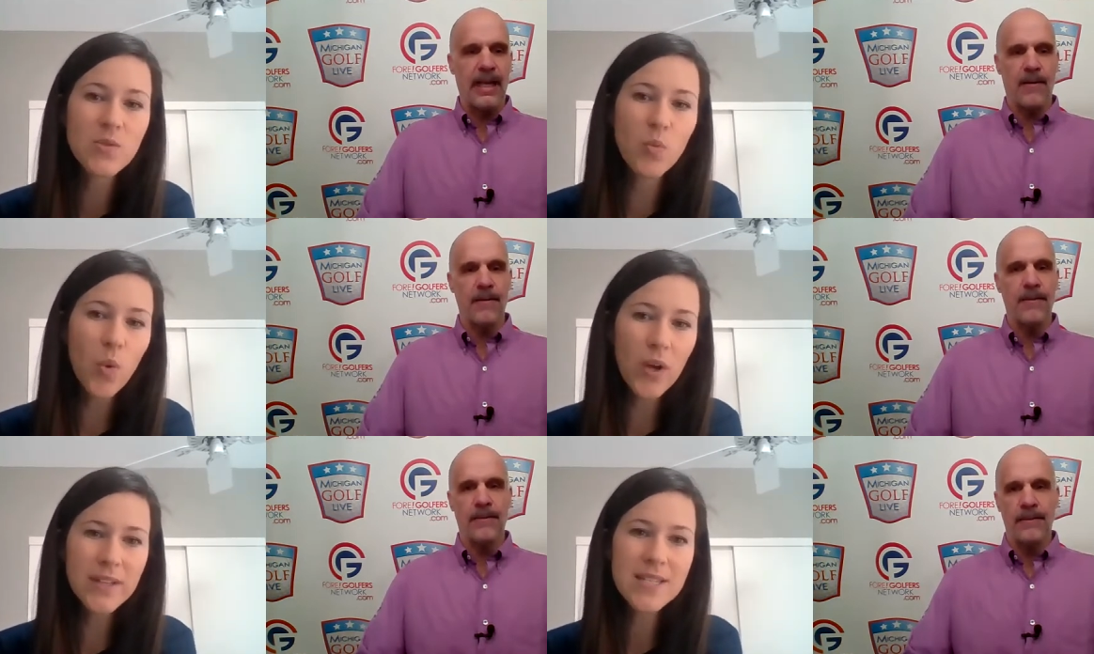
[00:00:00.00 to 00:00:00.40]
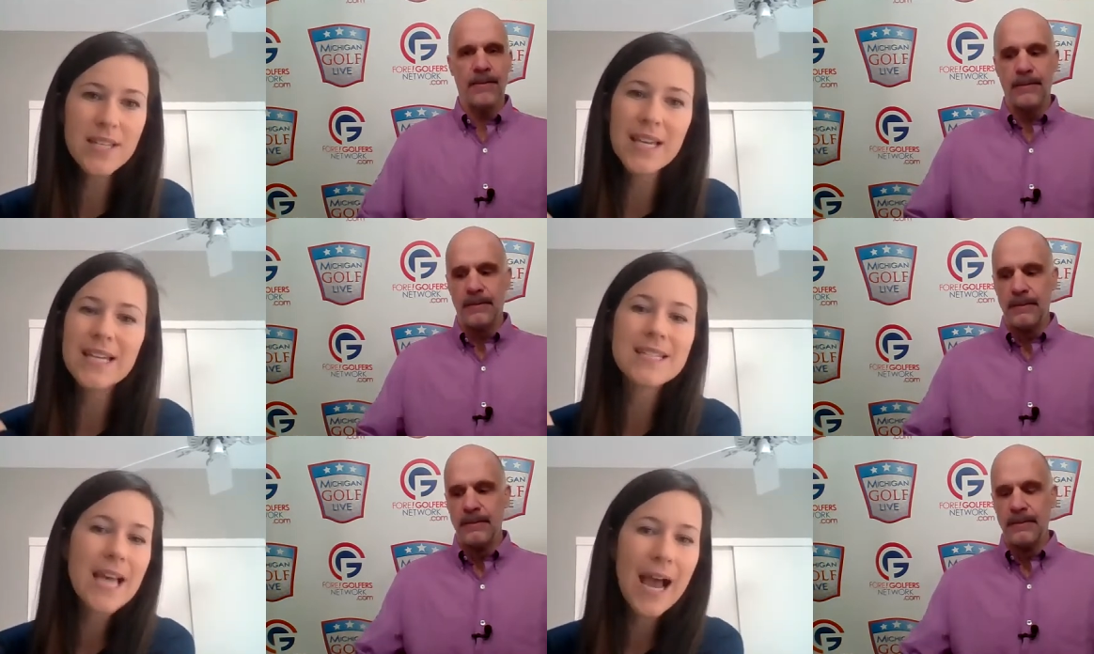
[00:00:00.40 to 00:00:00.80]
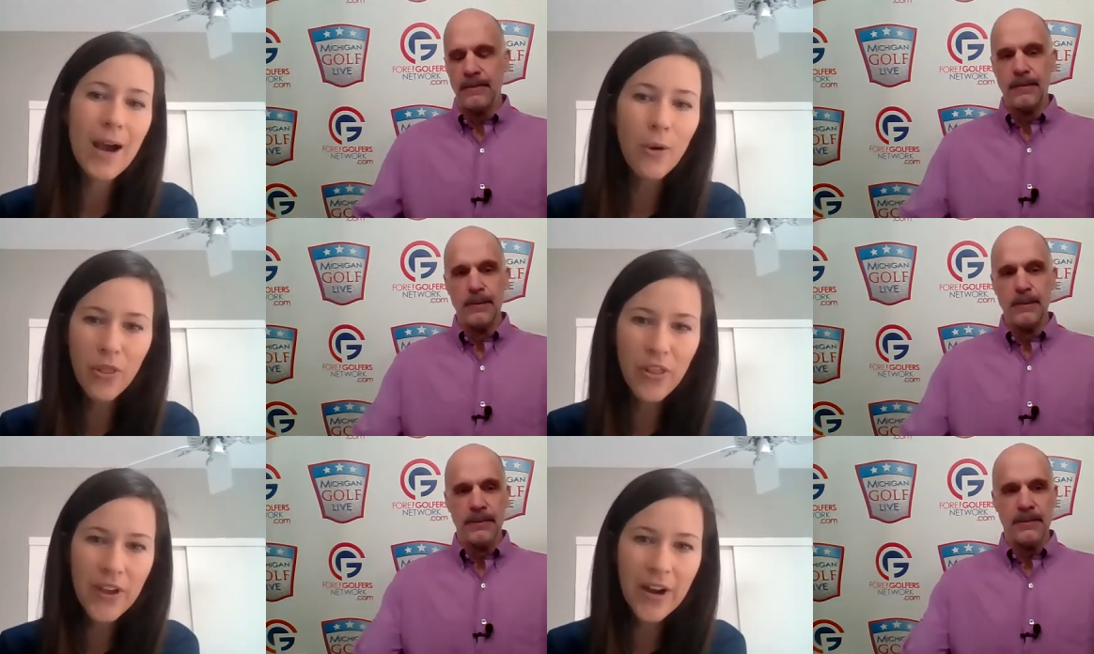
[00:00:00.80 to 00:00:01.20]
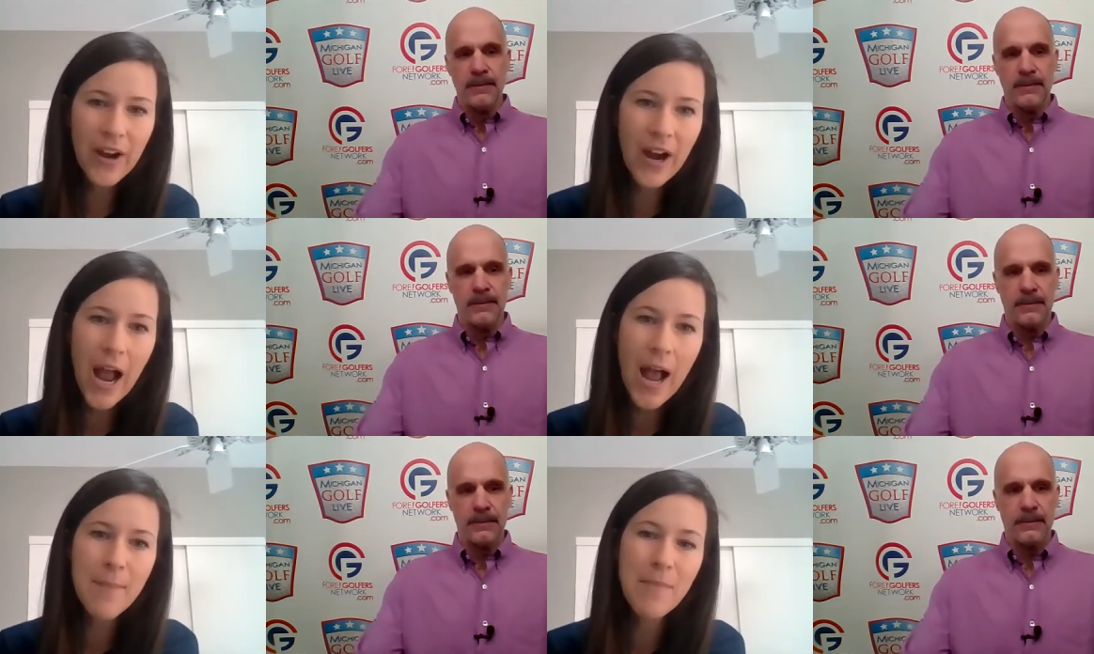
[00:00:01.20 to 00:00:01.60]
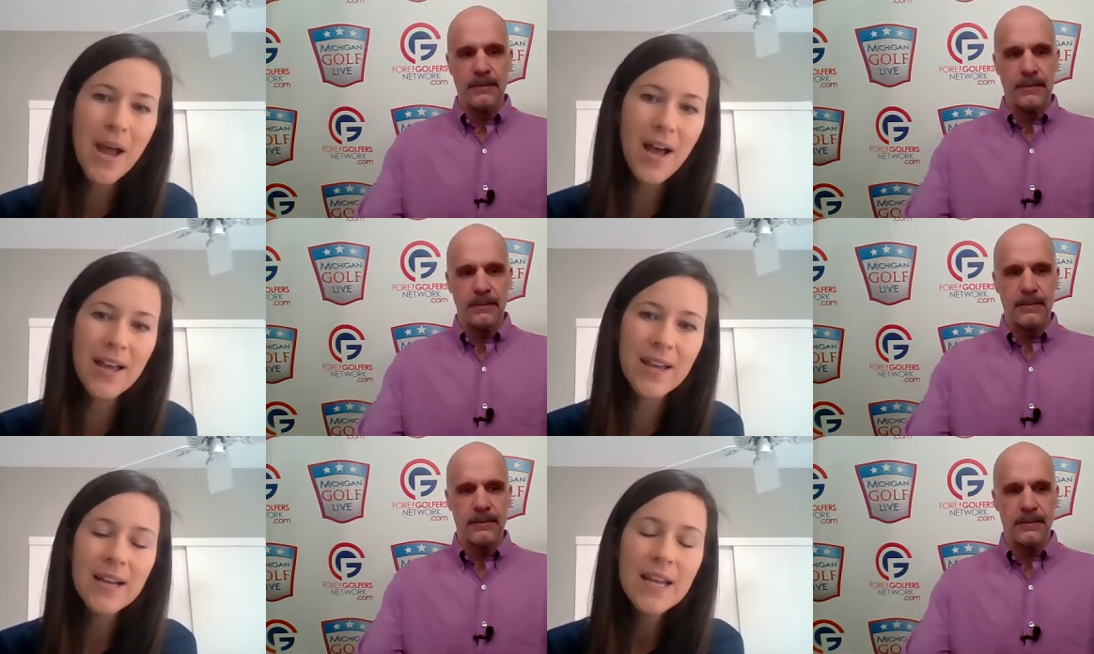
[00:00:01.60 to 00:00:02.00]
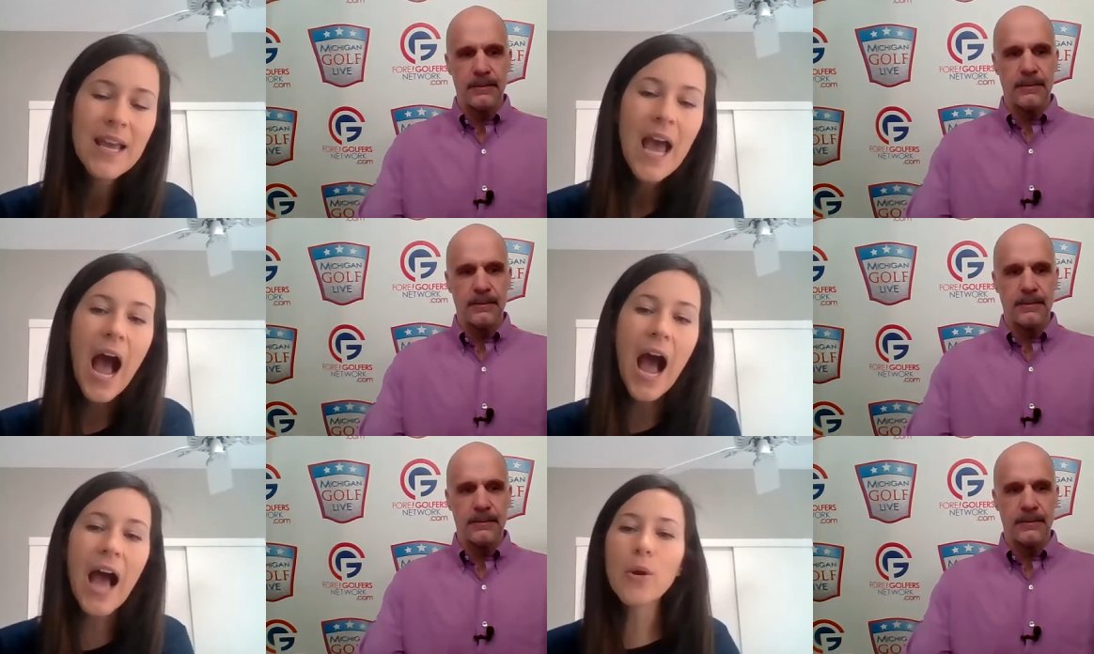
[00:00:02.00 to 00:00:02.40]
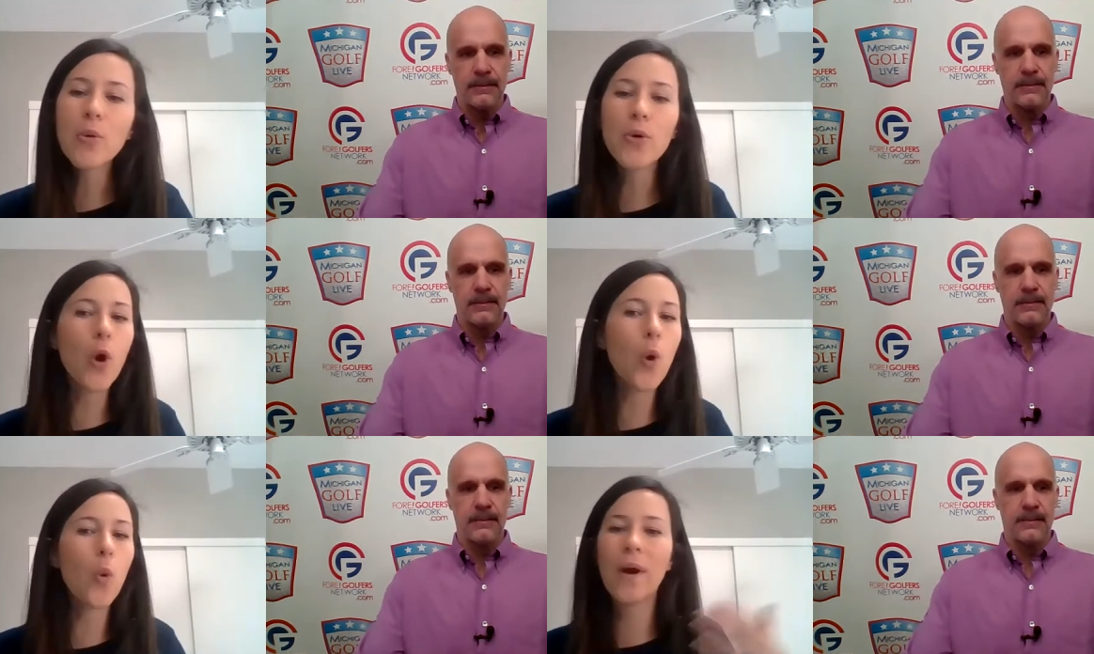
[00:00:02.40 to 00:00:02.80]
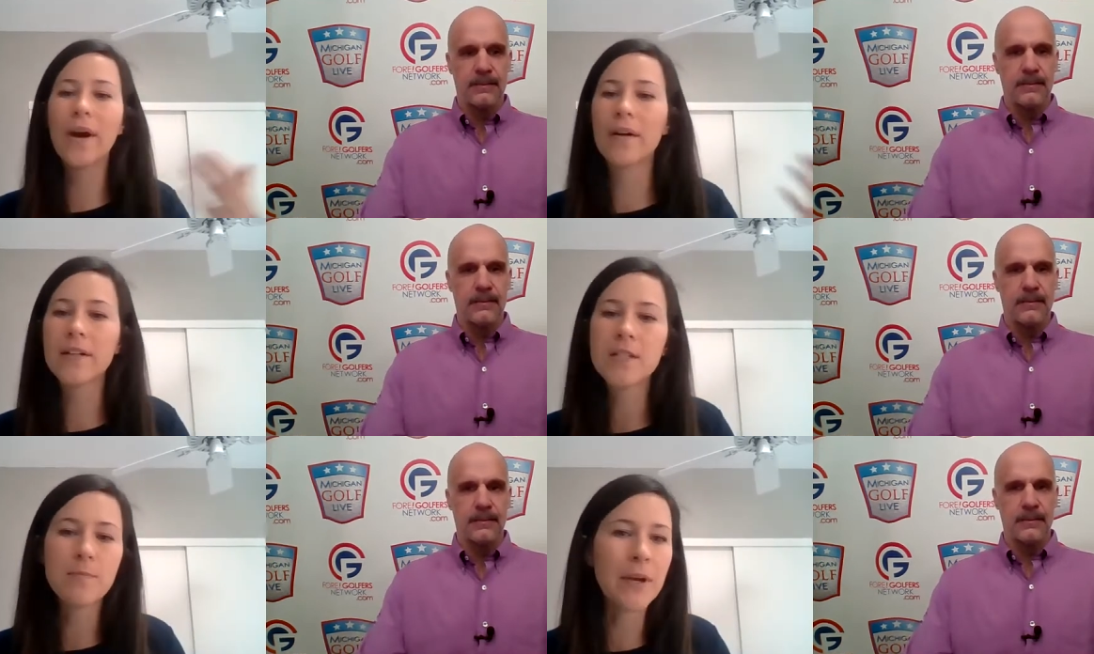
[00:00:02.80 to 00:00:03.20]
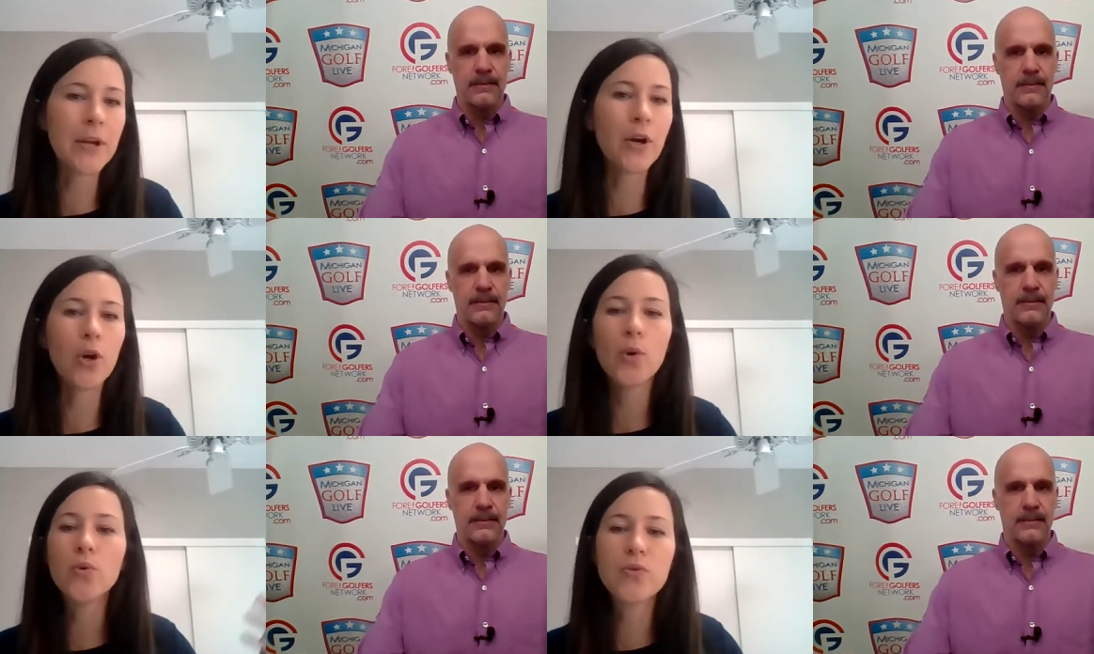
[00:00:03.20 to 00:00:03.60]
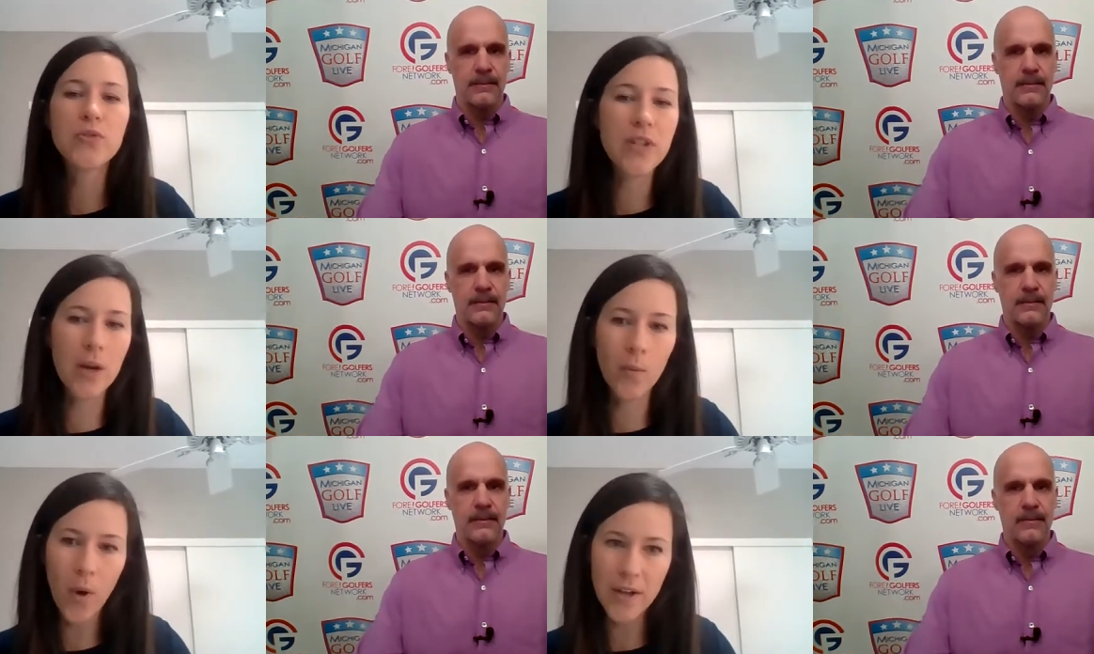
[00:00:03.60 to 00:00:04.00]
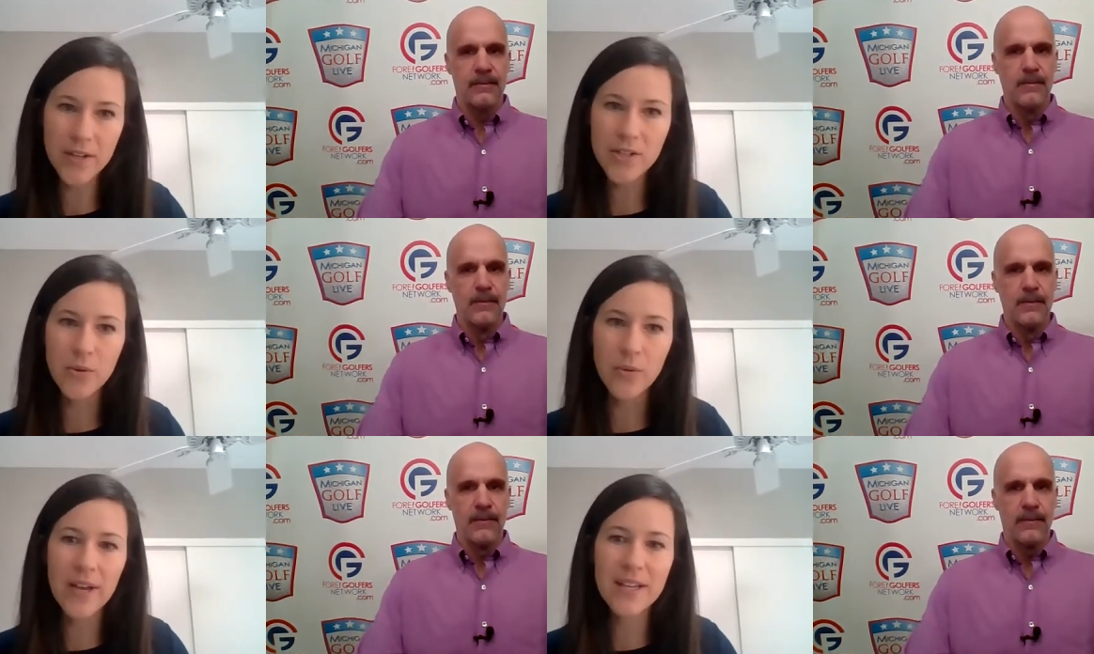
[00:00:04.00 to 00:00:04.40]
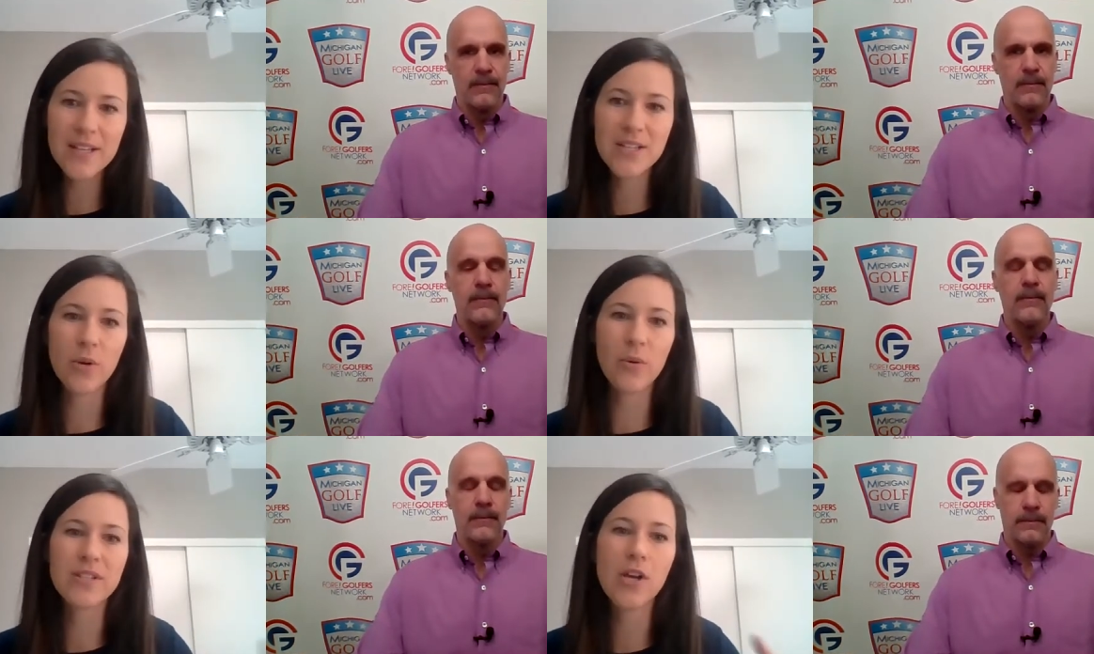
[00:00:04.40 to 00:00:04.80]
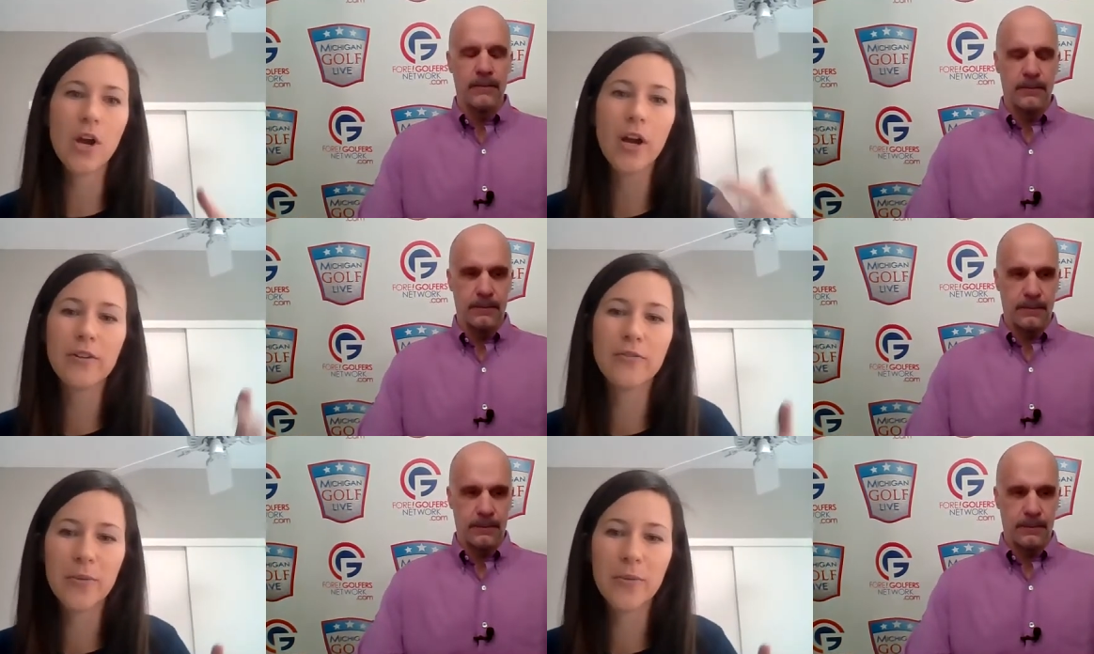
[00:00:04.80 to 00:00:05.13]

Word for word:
Speaker 1: once it's out there, I'm not, I don't know where it's been or who's done what to it. So it's hard